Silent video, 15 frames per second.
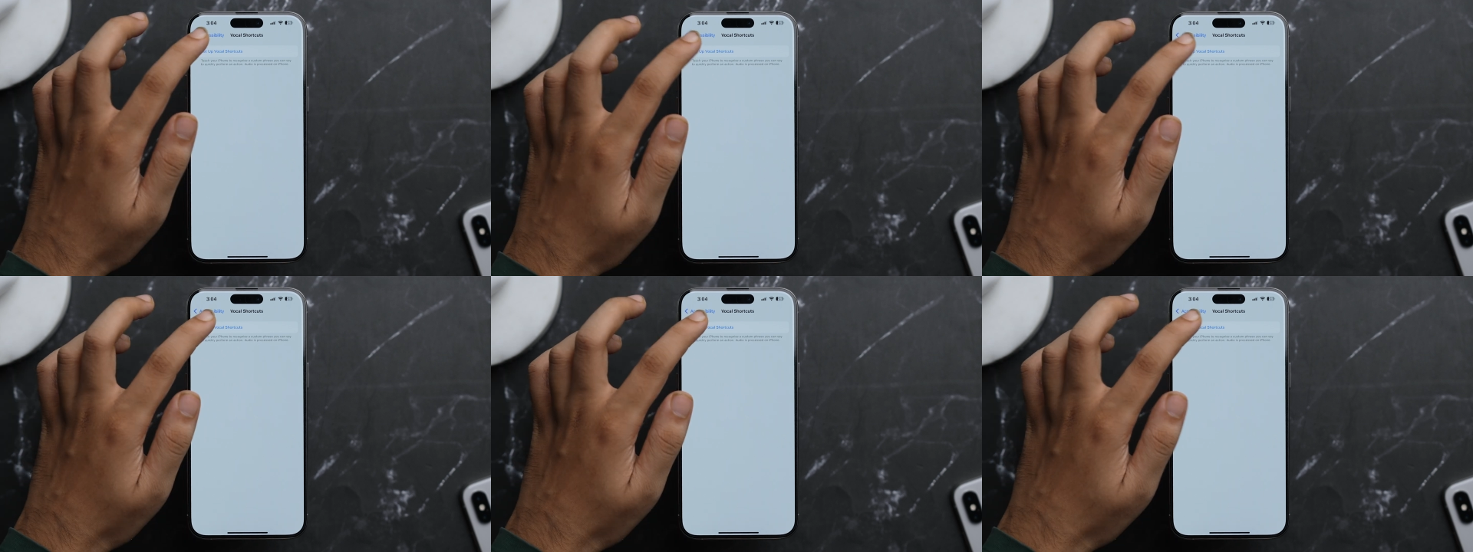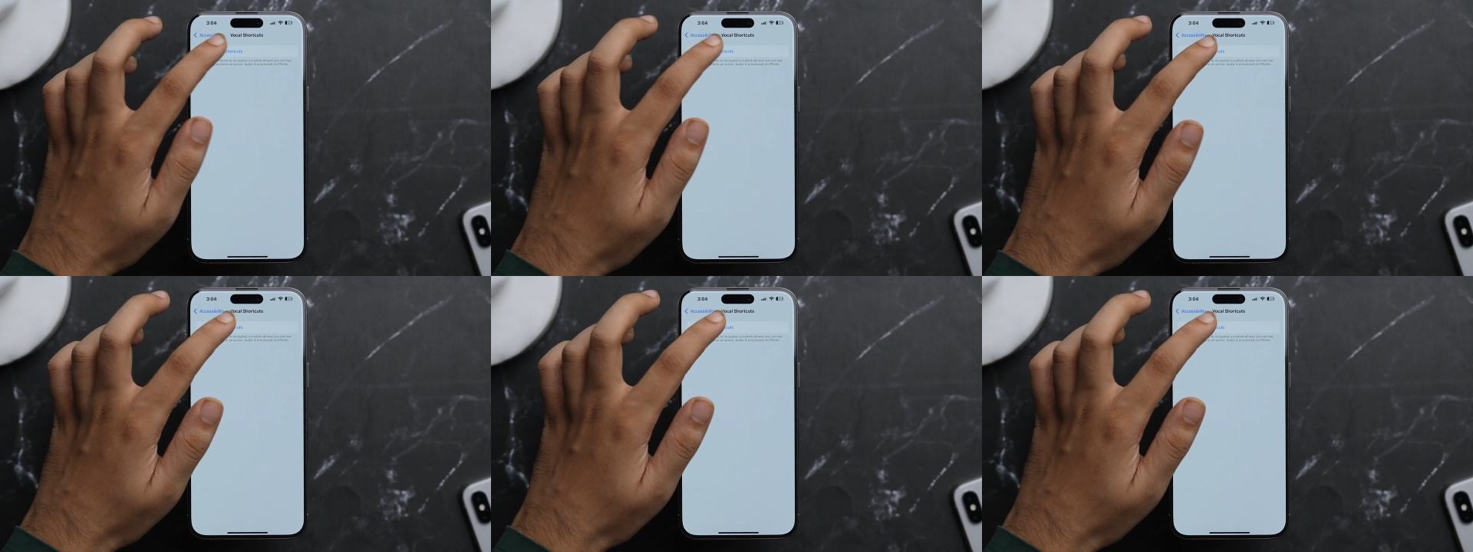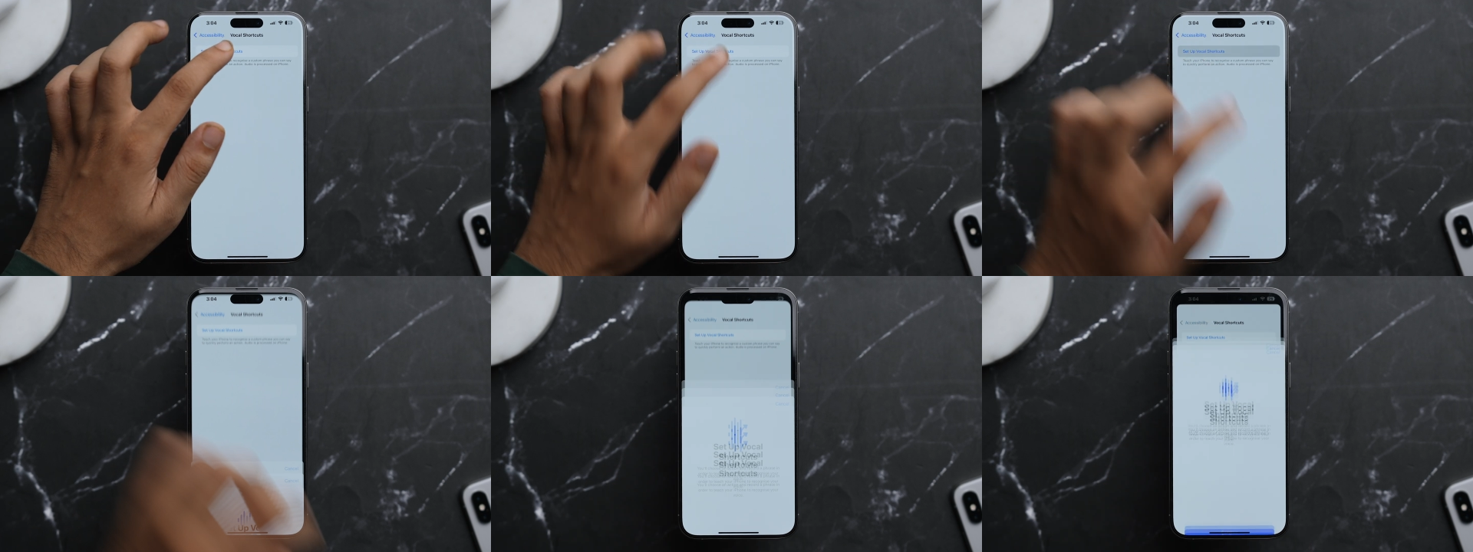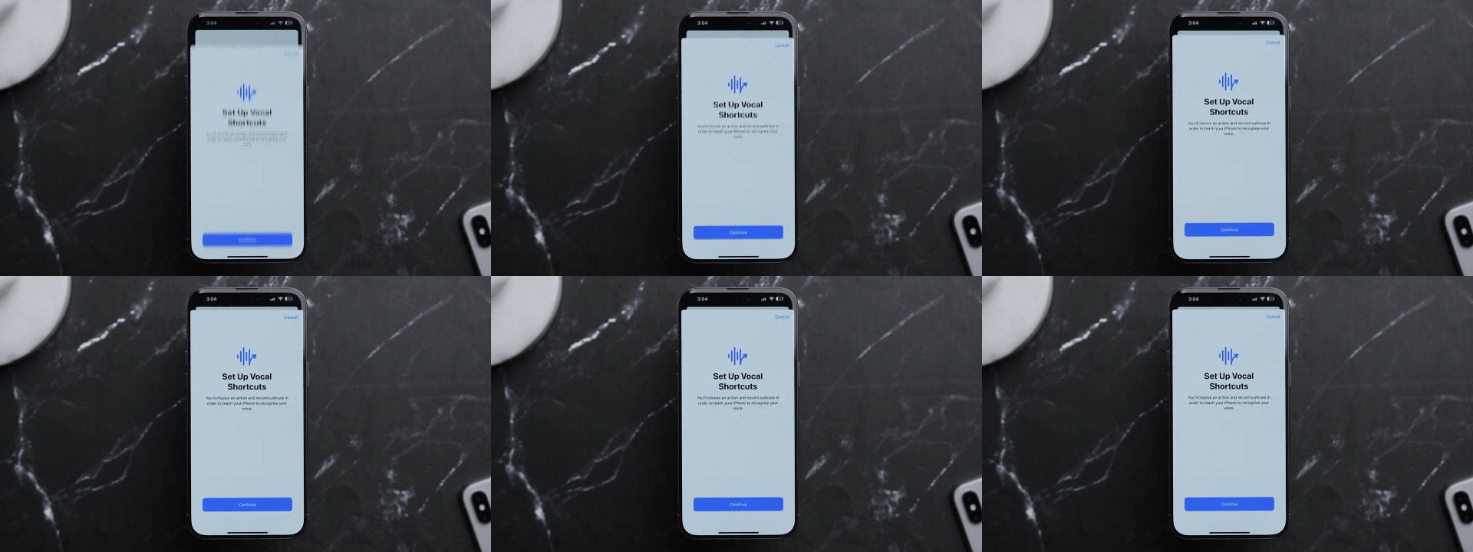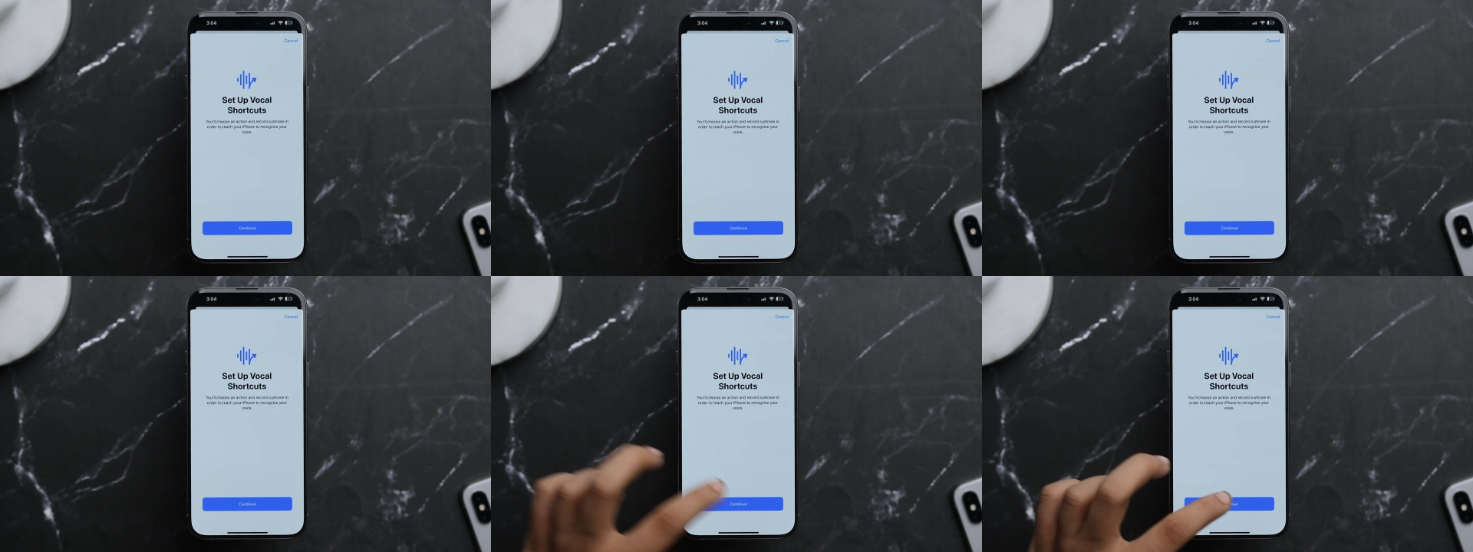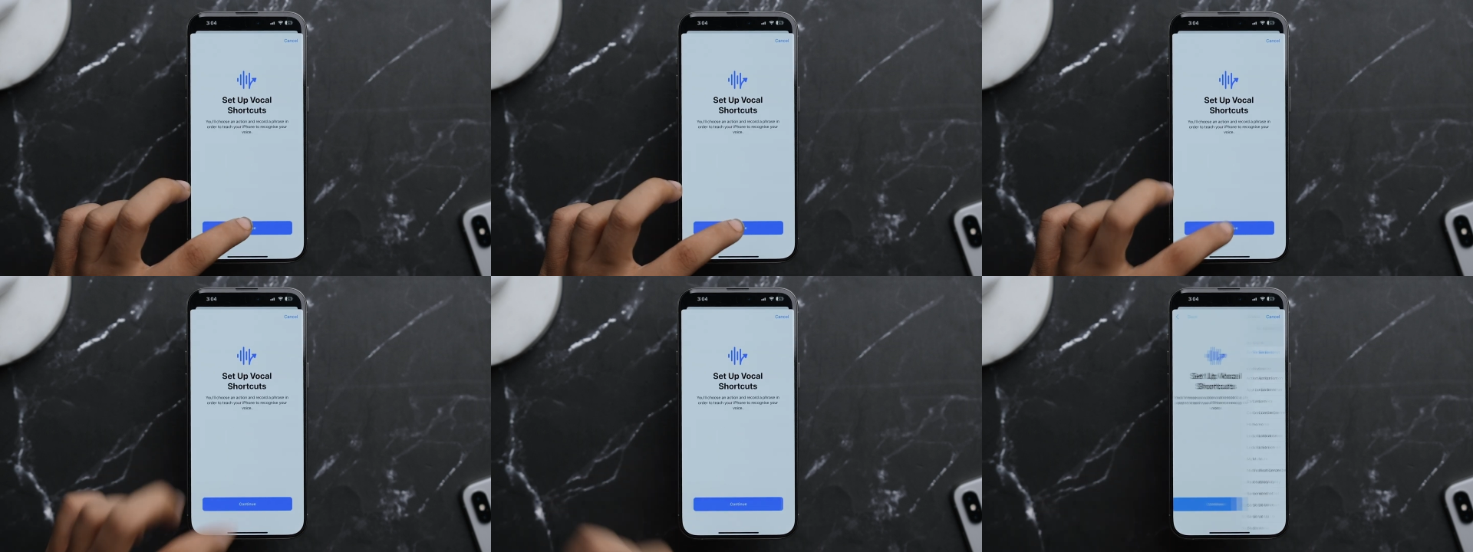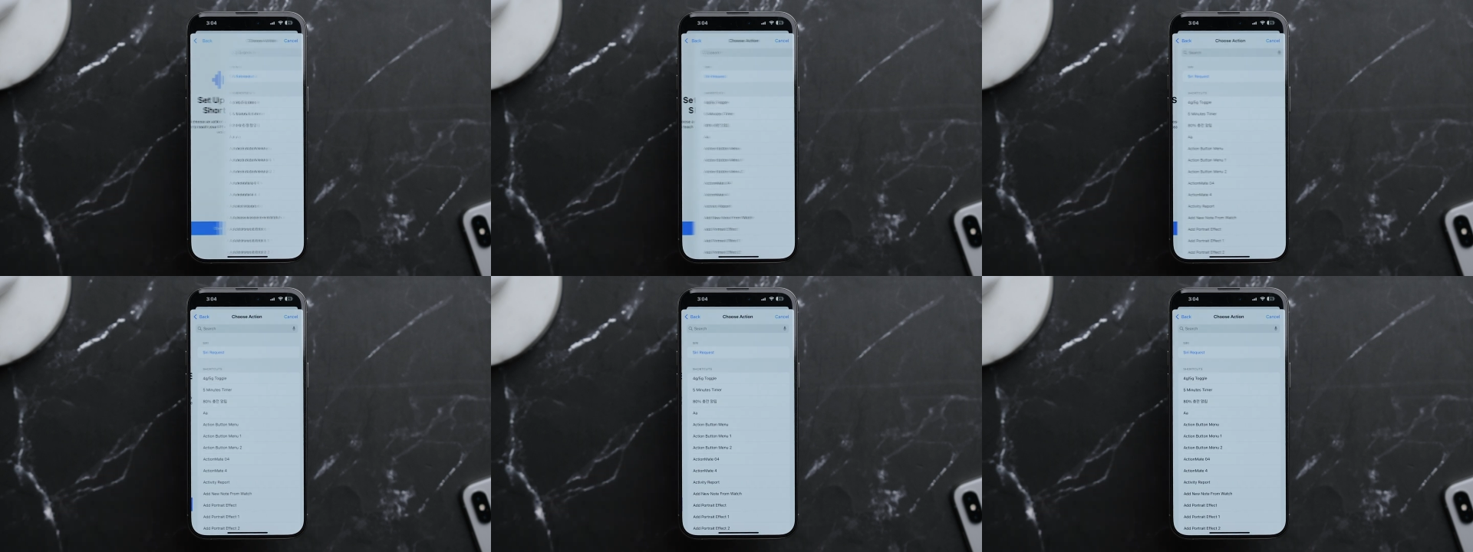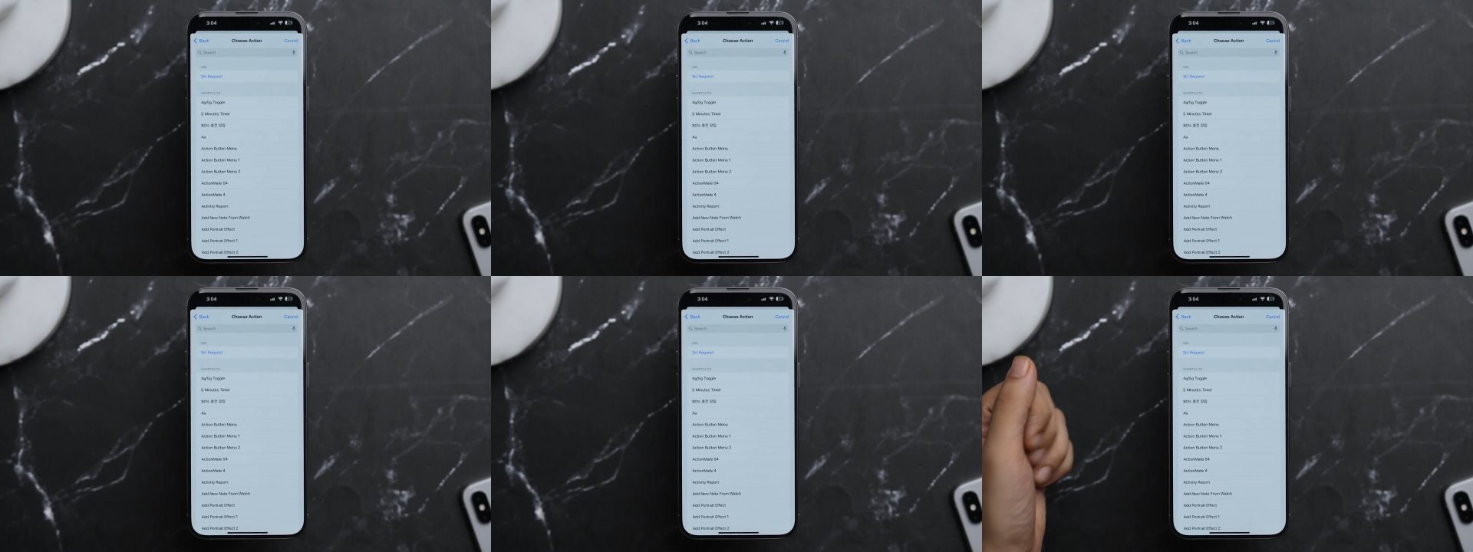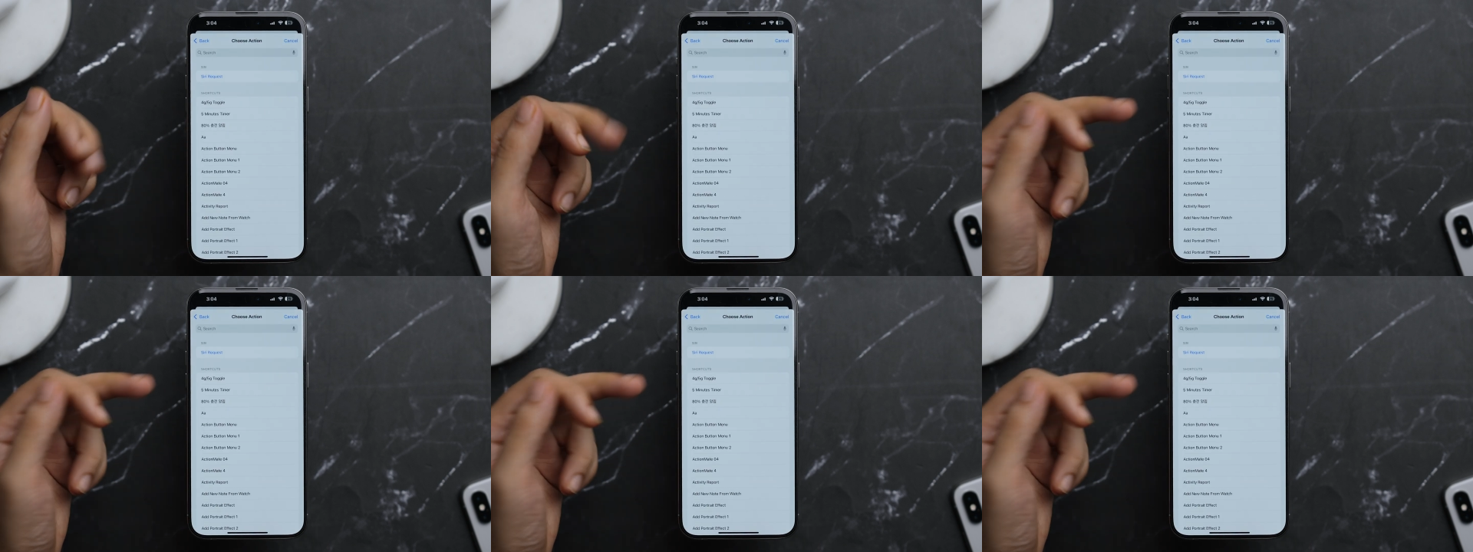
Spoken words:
Nobody's mouth can be seen.